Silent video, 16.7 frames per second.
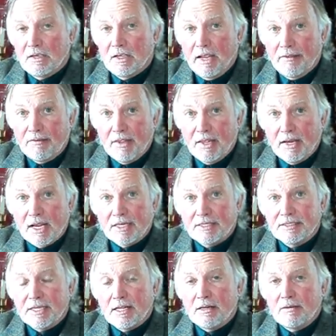And then I
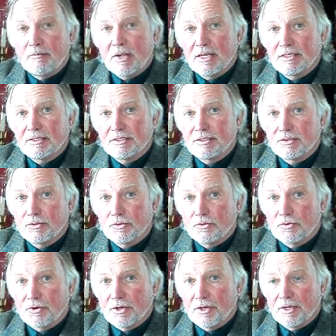tell my
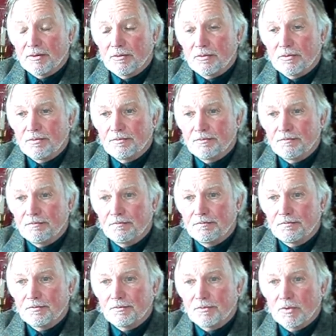story,
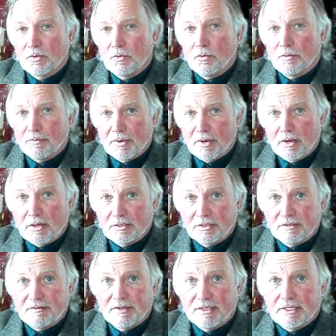or part
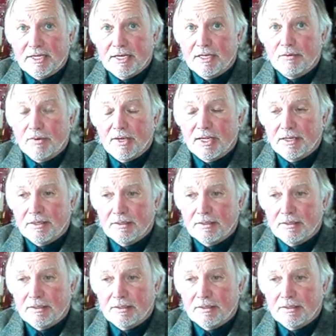of it anyway.